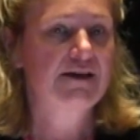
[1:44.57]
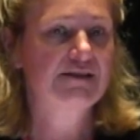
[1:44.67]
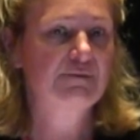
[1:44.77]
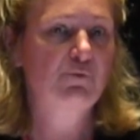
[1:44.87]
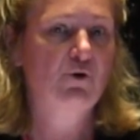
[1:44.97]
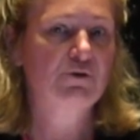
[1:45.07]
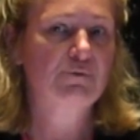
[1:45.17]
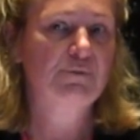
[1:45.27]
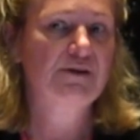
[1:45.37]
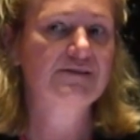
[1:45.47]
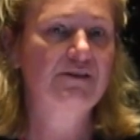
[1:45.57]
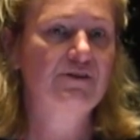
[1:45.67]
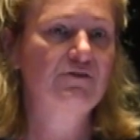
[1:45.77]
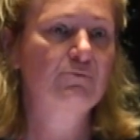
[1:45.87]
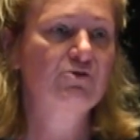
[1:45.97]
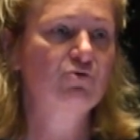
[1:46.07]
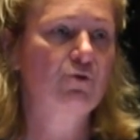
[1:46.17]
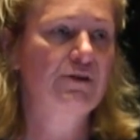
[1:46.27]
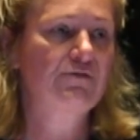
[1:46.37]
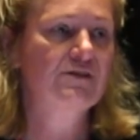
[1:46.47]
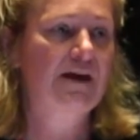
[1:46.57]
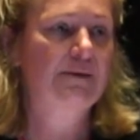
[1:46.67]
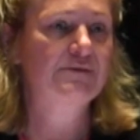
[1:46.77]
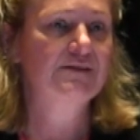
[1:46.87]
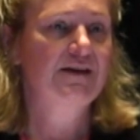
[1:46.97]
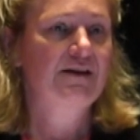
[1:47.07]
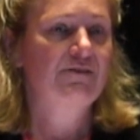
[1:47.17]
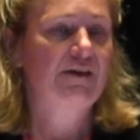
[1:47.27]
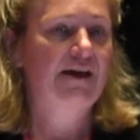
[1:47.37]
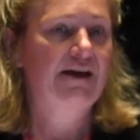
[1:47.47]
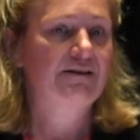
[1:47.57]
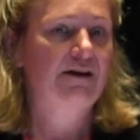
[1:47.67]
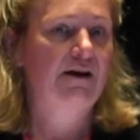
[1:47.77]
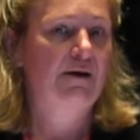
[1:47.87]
is important, because I think the majority of times that